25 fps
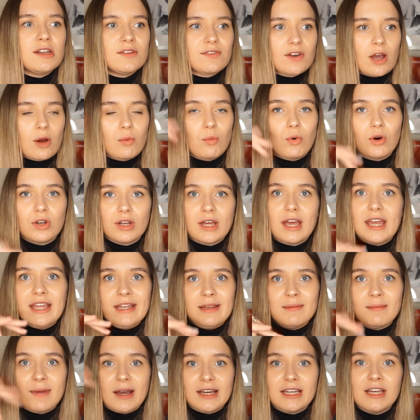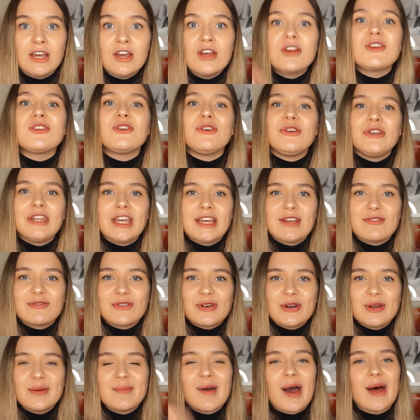I've got one in my uni
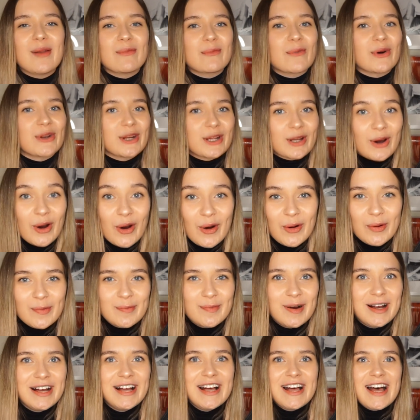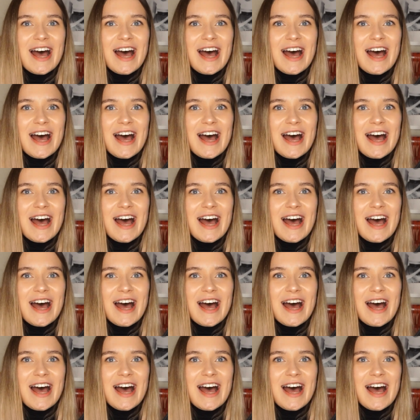room and one at home,